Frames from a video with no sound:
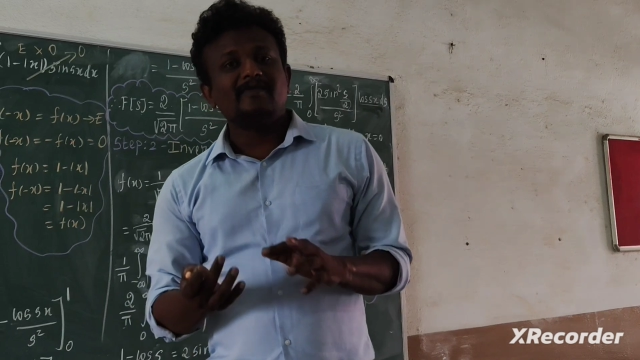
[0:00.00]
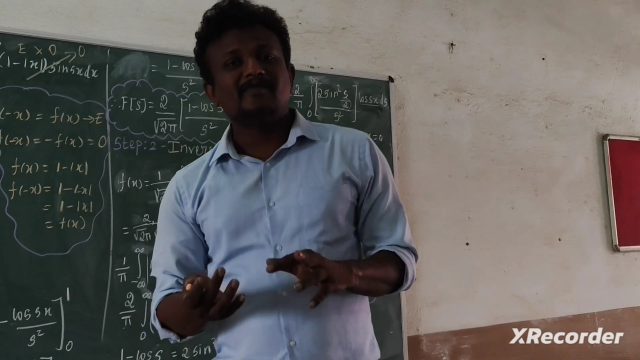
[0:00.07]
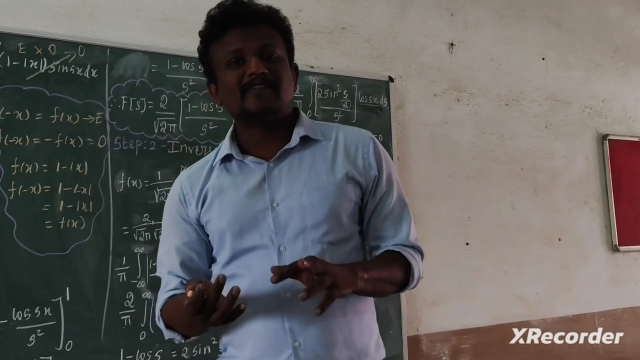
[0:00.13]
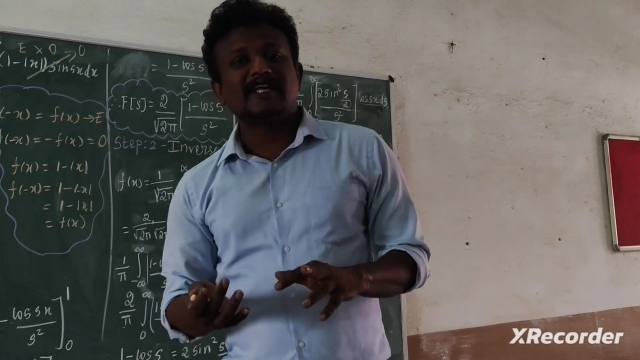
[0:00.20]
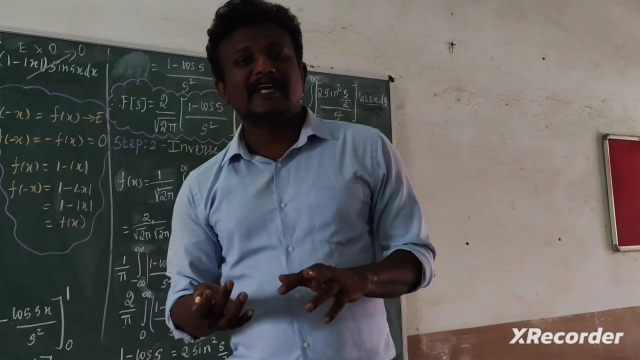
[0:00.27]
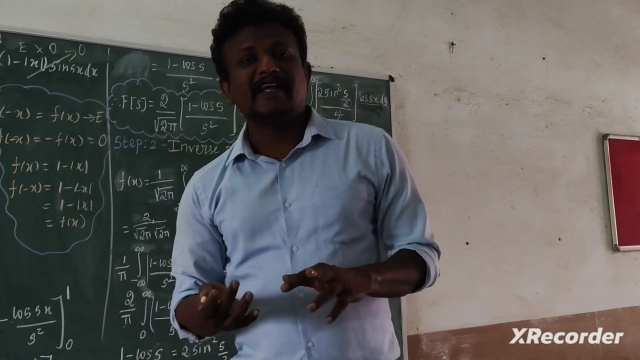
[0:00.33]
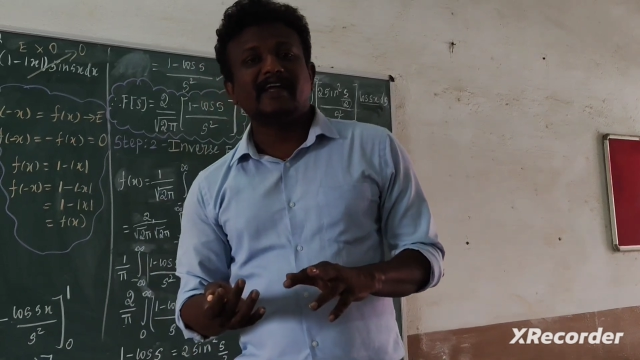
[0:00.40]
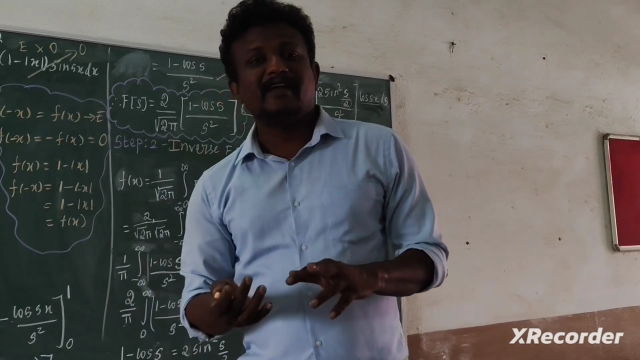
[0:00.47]
I'm
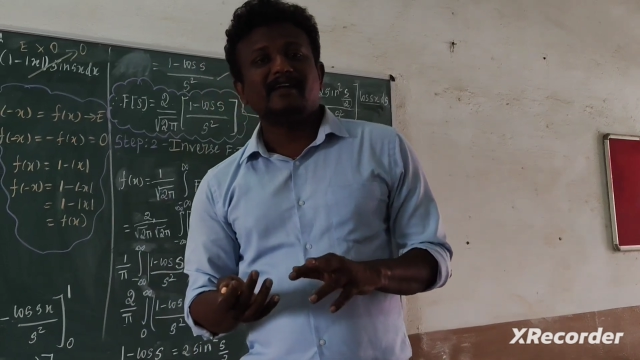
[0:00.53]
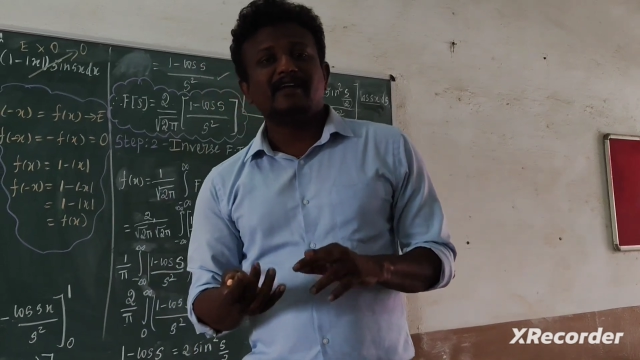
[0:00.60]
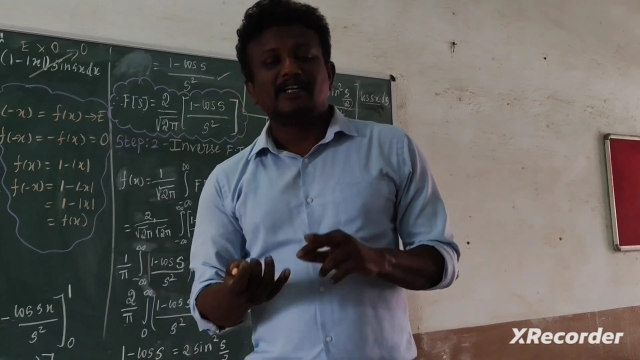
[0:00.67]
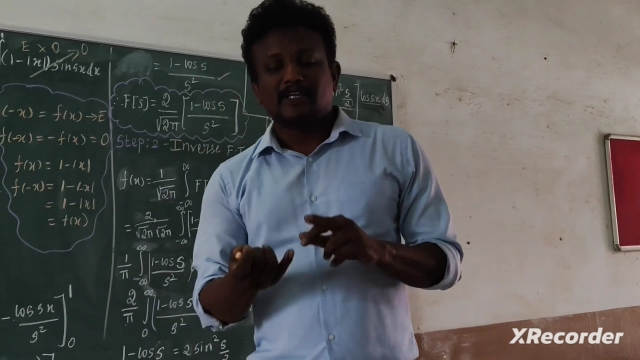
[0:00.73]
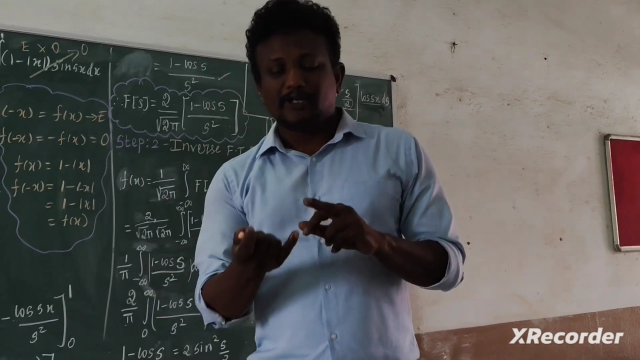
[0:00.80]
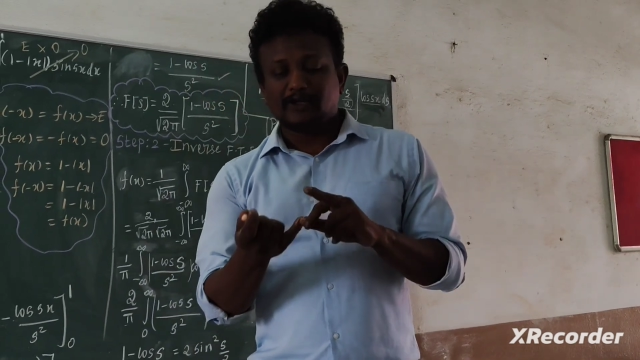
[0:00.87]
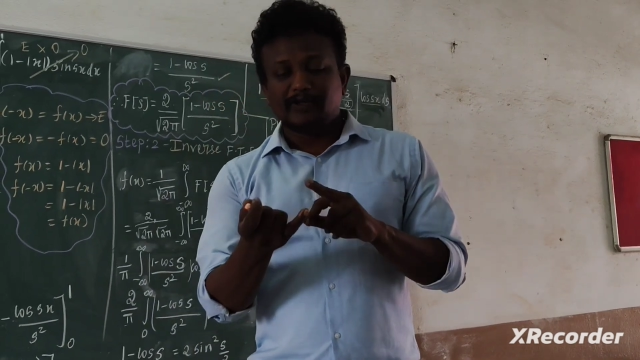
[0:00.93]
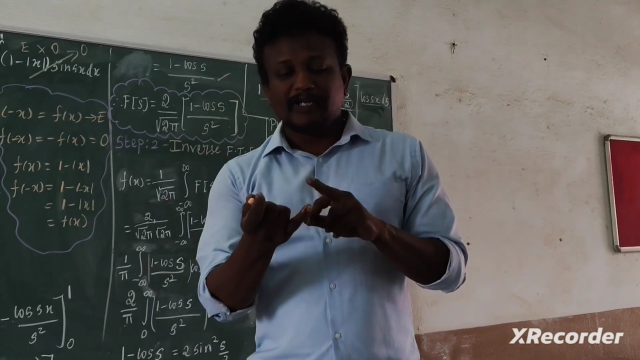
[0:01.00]
saying
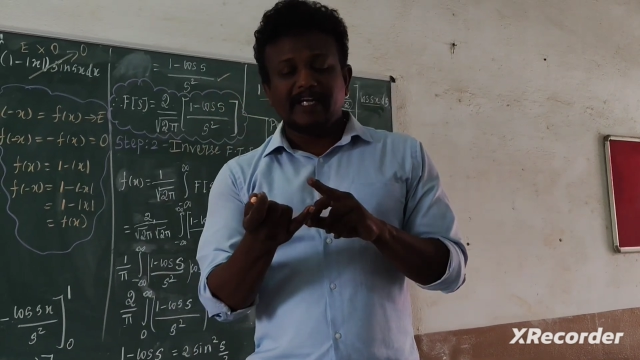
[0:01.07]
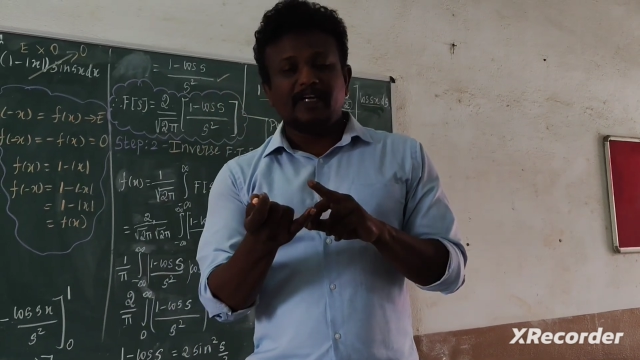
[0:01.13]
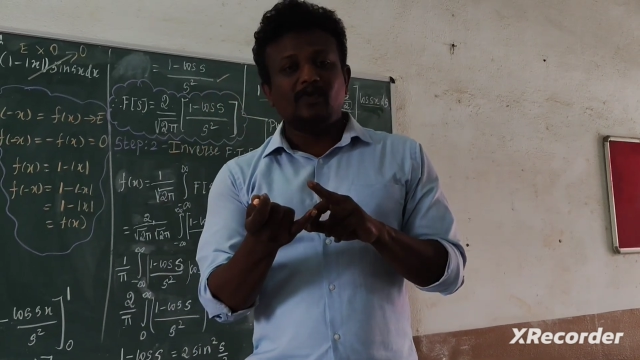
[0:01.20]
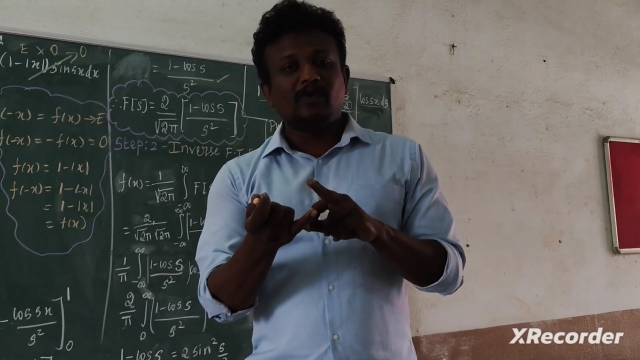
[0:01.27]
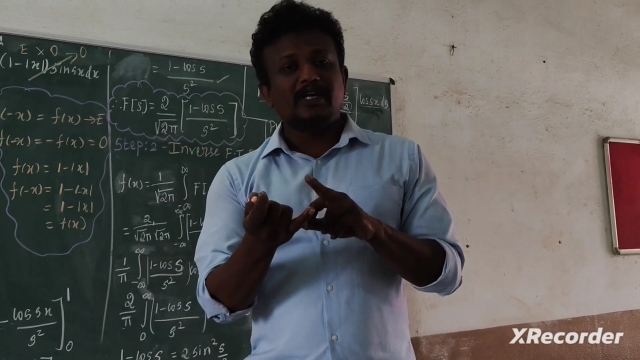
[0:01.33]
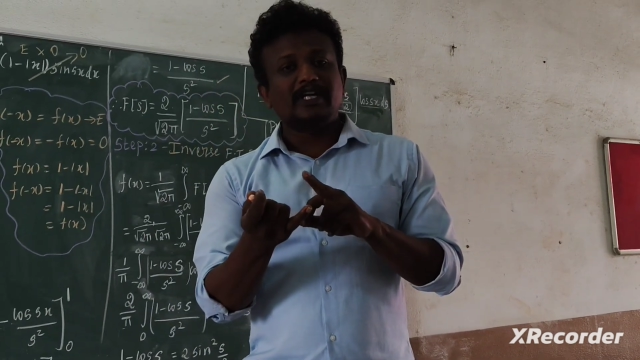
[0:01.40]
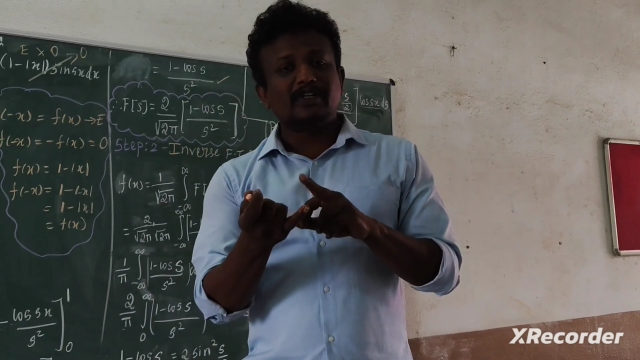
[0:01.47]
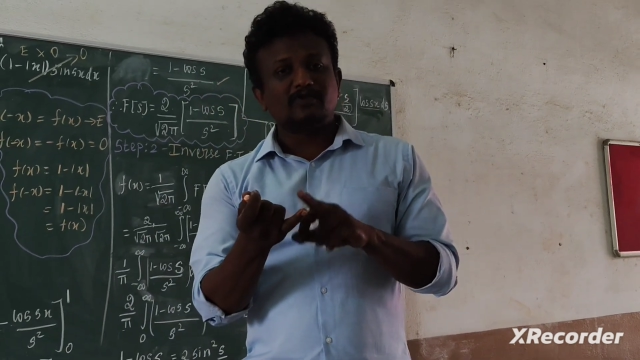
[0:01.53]
you need
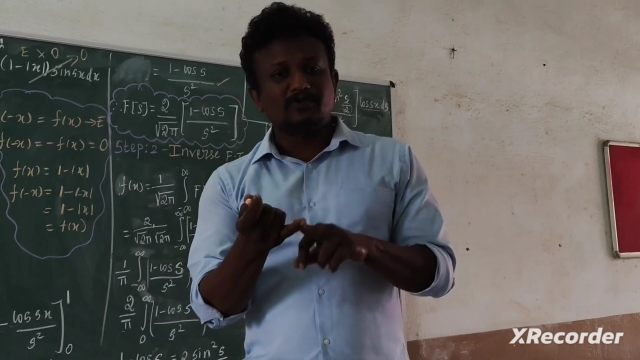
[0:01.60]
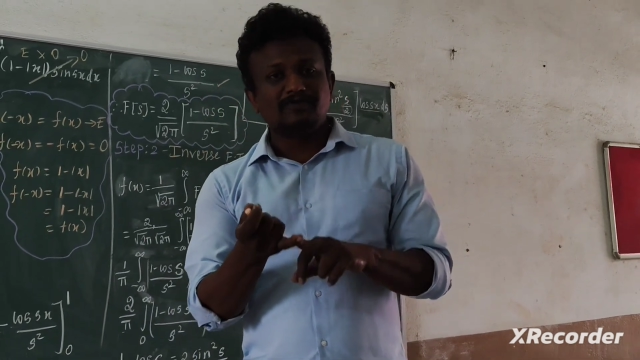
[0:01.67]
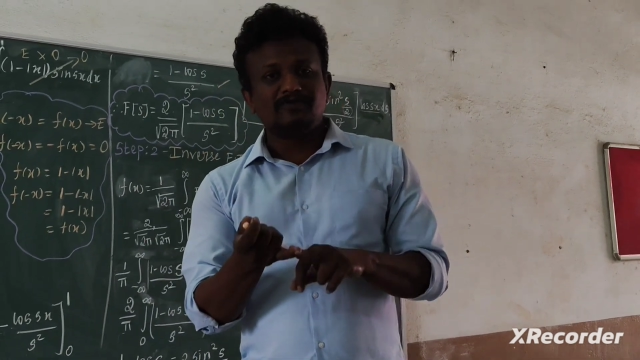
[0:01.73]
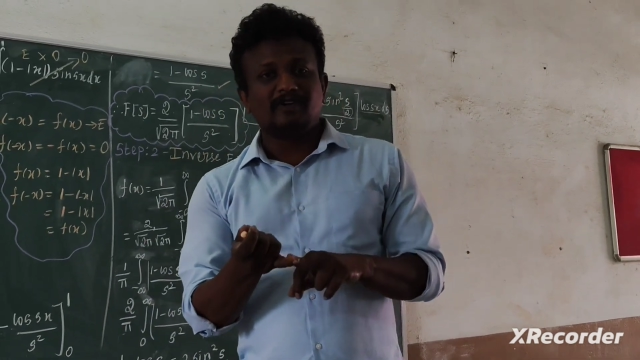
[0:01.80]
only 2